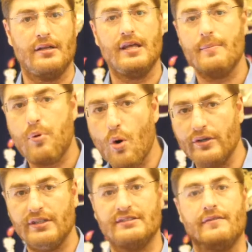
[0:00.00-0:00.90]
The
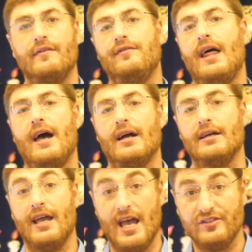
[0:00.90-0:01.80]
importance of a flag
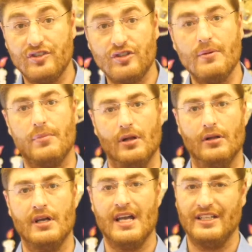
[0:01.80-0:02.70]
as a
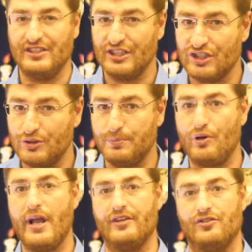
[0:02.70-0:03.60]
symbol is
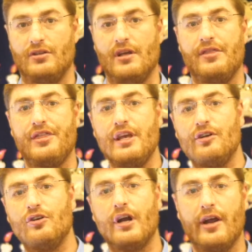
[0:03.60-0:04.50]
expressed in
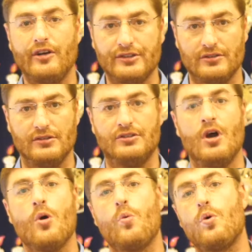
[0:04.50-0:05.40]
Theodor Herzl's
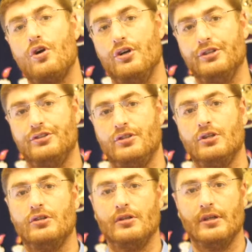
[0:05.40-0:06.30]
words
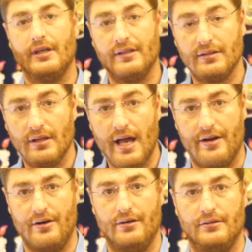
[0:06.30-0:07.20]
in the
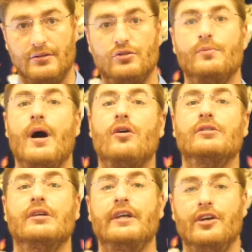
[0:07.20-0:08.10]
letter to
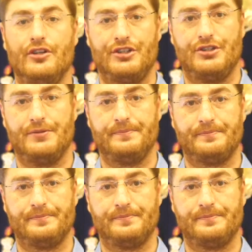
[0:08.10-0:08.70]
Baron Hirsch.